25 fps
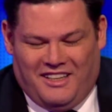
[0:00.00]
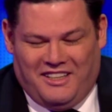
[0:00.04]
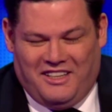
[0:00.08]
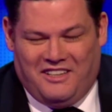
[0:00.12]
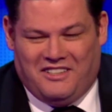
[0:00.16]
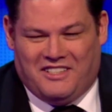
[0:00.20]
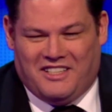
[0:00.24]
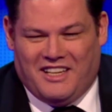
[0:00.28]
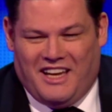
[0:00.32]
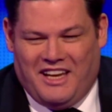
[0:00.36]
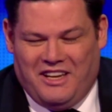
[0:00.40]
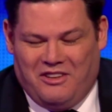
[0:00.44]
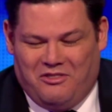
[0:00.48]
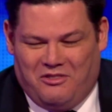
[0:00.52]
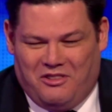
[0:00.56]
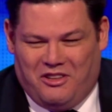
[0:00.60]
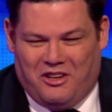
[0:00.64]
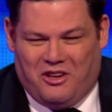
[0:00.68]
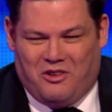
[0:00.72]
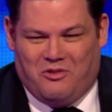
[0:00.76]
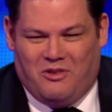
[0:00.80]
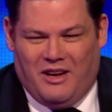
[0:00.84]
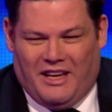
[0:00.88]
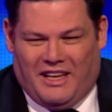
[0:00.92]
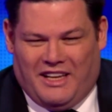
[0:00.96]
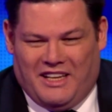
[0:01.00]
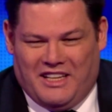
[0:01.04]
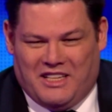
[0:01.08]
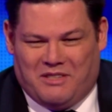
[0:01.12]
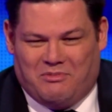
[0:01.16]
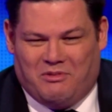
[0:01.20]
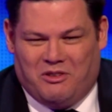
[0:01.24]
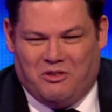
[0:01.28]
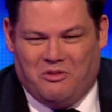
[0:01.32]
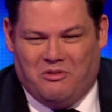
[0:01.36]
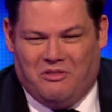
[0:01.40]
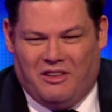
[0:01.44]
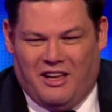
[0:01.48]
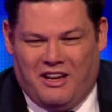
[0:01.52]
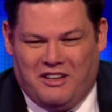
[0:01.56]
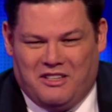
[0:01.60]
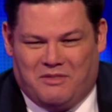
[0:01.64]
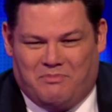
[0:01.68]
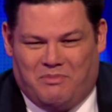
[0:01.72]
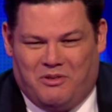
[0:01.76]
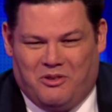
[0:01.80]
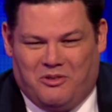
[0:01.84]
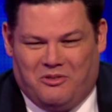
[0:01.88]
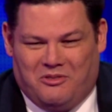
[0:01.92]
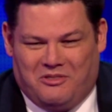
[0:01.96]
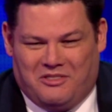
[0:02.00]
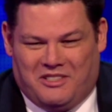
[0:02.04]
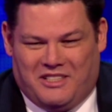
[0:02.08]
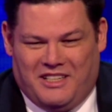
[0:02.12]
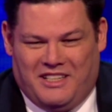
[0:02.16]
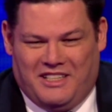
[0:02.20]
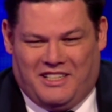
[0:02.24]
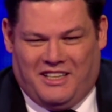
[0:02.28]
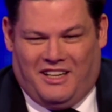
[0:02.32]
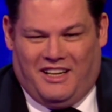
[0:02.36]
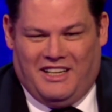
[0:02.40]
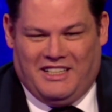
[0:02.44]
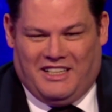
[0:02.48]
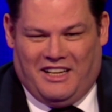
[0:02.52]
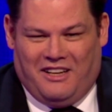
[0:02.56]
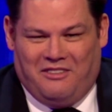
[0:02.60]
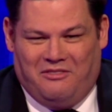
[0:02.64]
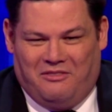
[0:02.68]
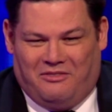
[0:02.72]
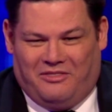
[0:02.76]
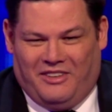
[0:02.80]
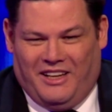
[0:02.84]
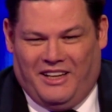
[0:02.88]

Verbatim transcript: You say you're the quickest with all those pauses. I don't